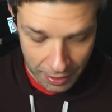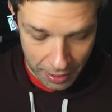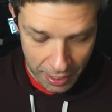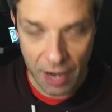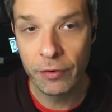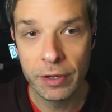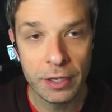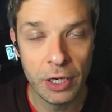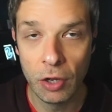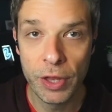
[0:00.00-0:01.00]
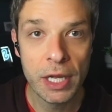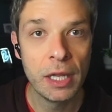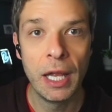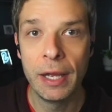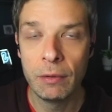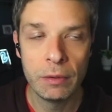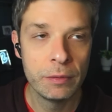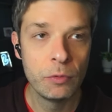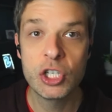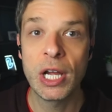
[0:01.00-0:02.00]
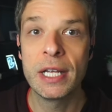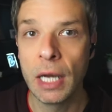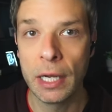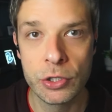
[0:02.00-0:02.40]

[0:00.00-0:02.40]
we shot a ton of